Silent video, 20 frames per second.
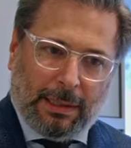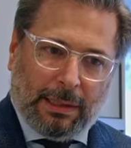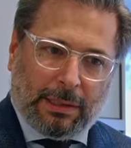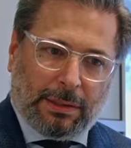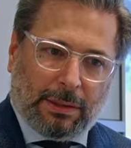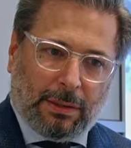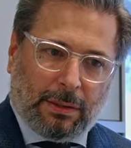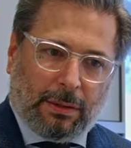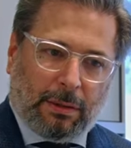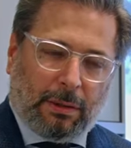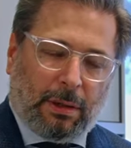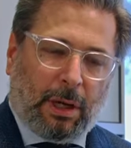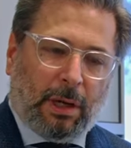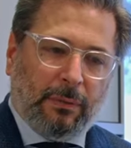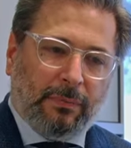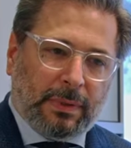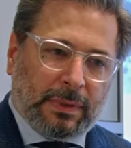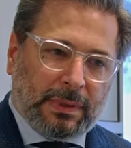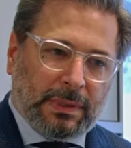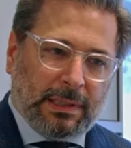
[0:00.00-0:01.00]
So
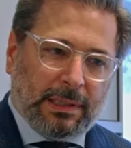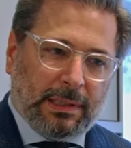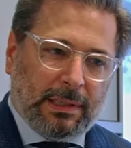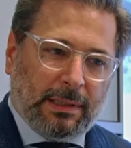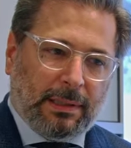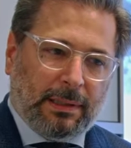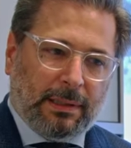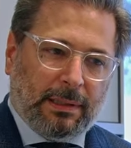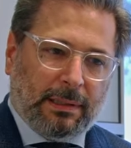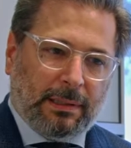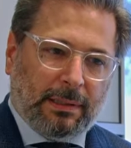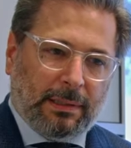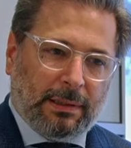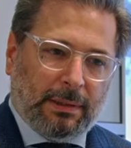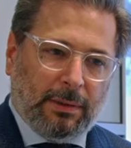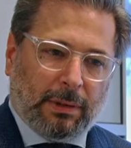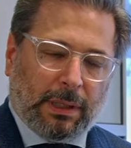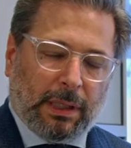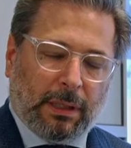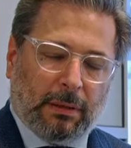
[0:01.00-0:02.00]
obviously,
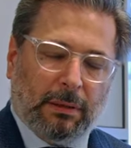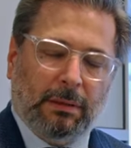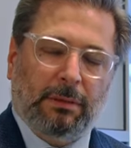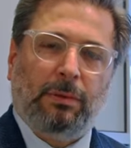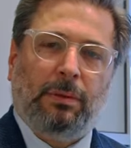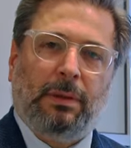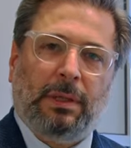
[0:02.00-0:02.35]
you cannot do